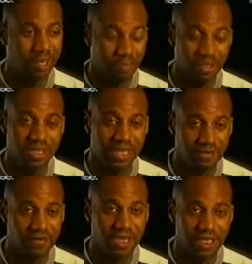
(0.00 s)
They pushed
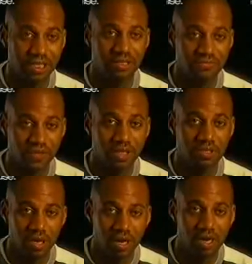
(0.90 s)
that record
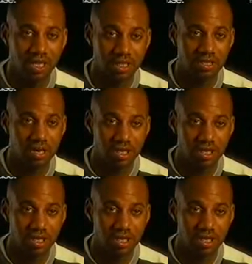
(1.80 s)
real hard, as